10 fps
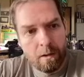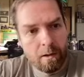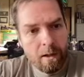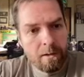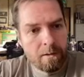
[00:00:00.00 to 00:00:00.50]

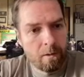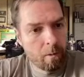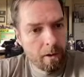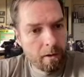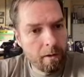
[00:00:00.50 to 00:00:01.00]
Okay, so
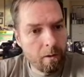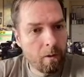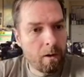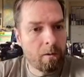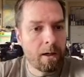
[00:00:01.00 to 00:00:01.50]
we're in the
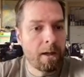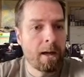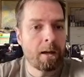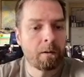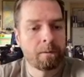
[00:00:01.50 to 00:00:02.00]
green right
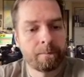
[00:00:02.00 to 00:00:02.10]
now.